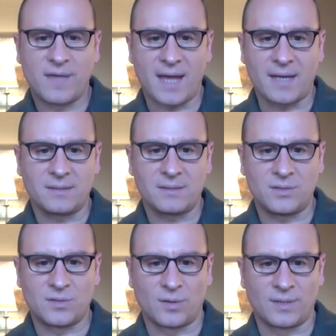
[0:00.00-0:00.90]
that do you
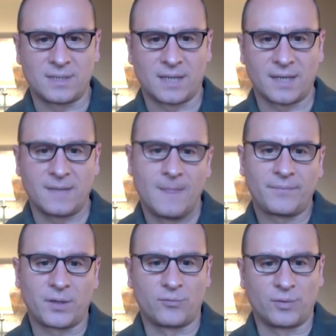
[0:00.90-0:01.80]
start to say
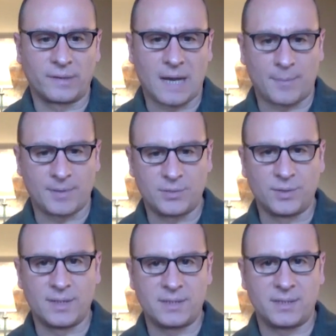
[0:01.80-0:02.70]
there are really
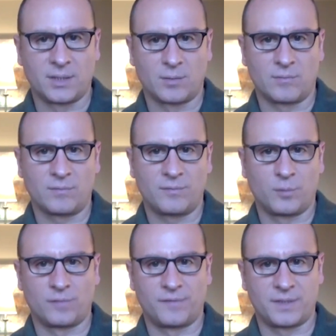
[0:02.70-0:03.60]
opportunities here
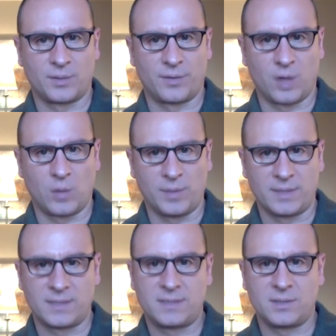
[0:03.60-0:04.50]
for physical
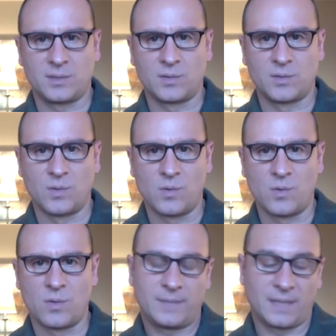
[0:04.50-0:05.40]
therapists
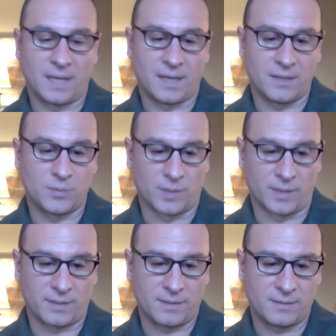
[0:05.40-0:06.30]
to engage with